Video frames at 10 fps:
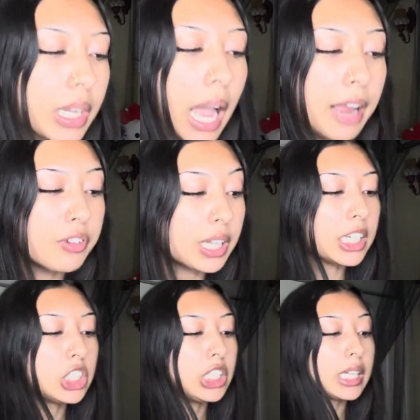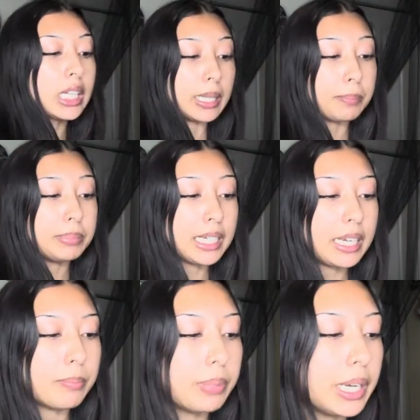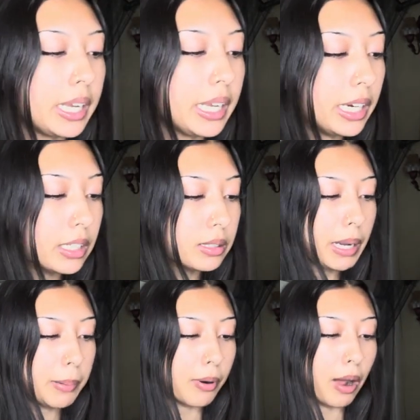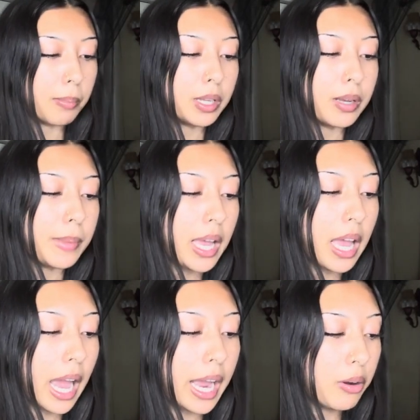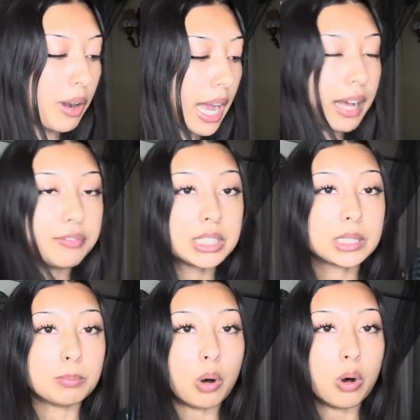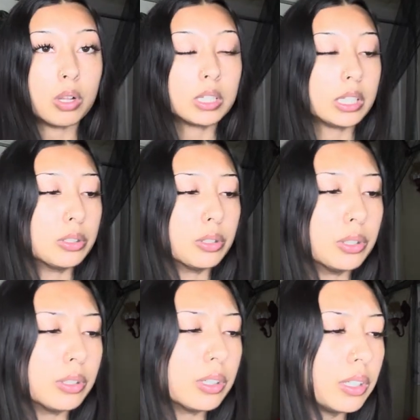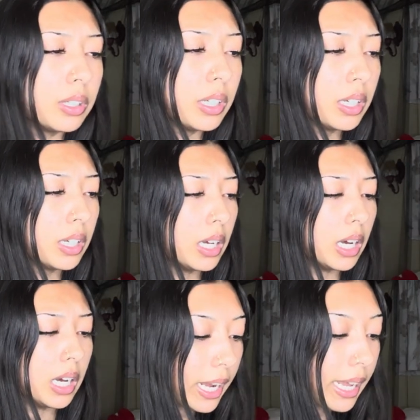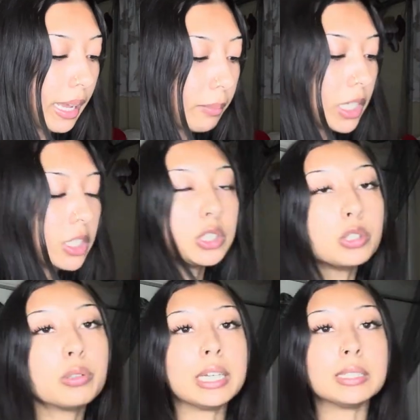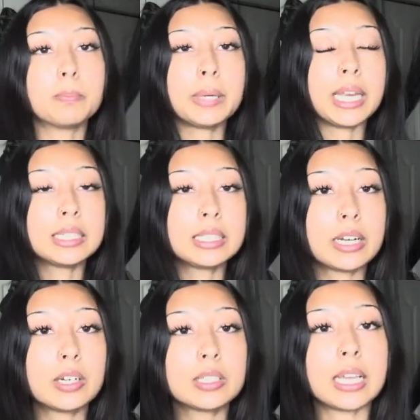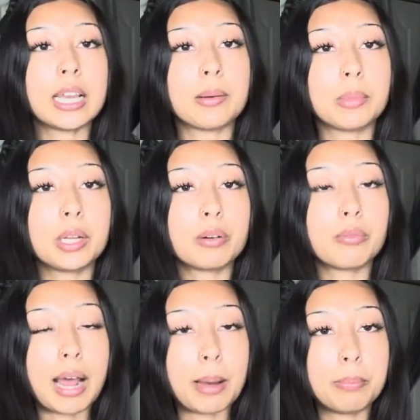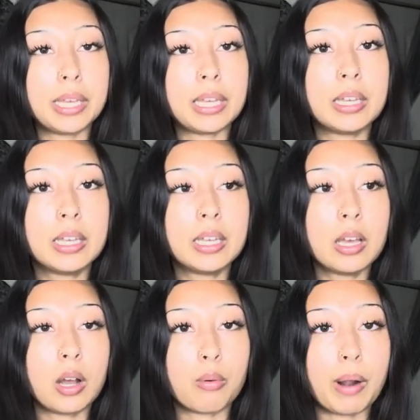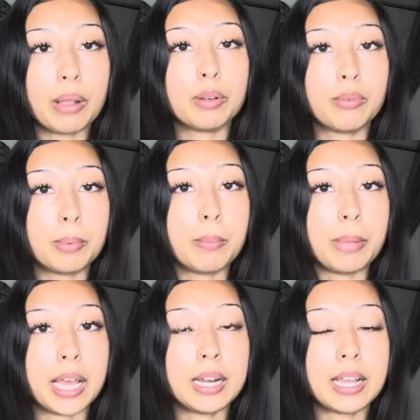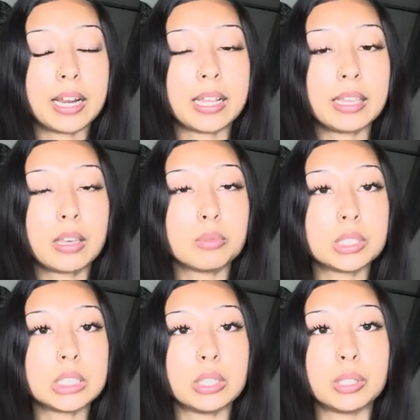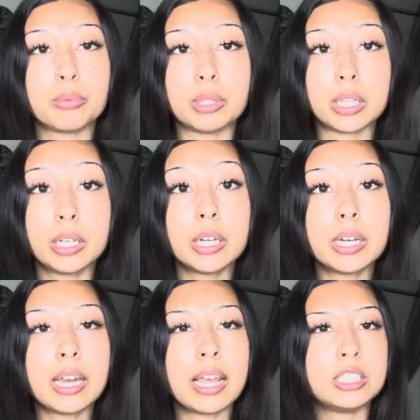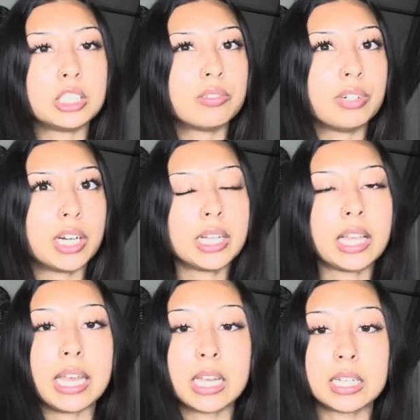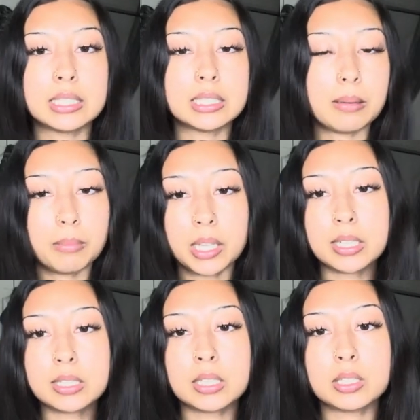I feel like she clipped it, but here's my problem. I don't have small little, I am gonna do is pigtails, and I'm gonna wrap it around the rubber band, and I think it will still look really good and just very like seamless.